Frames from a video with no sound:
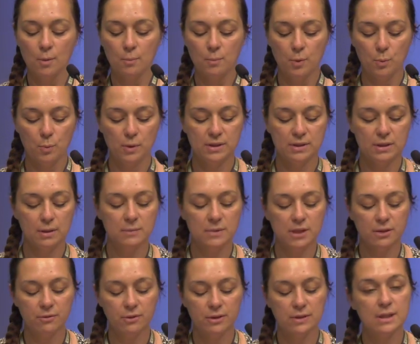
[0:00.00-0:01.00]
but with some
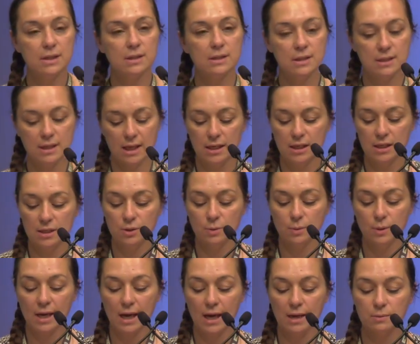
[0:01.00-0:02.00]
differences to take into
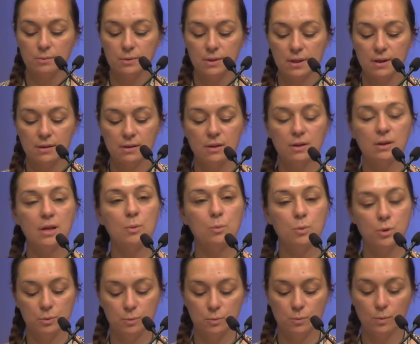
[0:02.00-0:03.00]
account that there
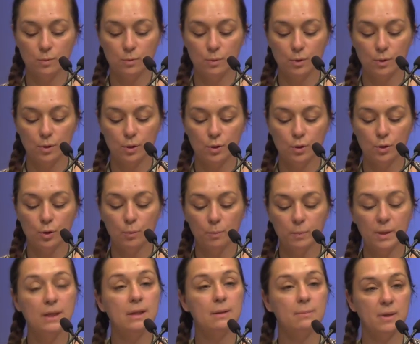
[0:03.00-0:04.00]
would not
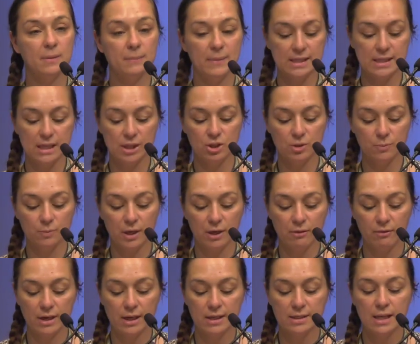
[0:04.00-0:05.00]
be an implementation
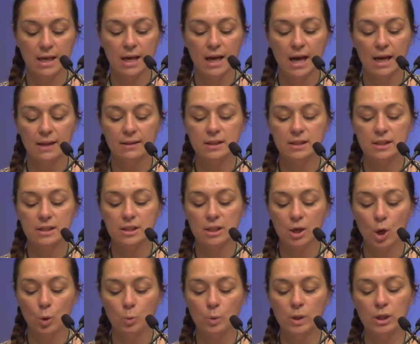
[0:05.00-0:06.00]
period and that it is
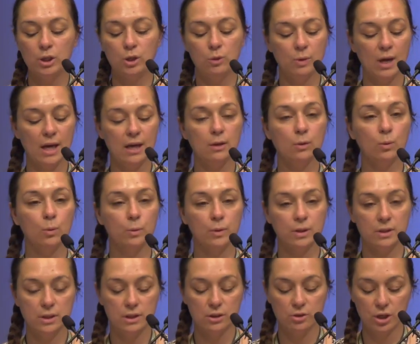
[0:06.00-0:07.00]
only UK law
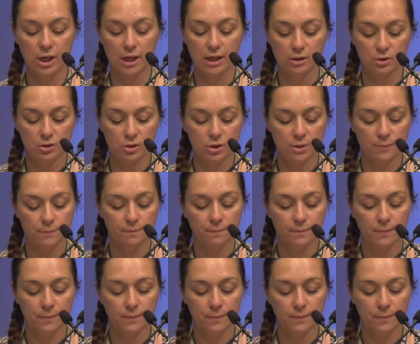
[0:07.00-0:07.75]
that is changed.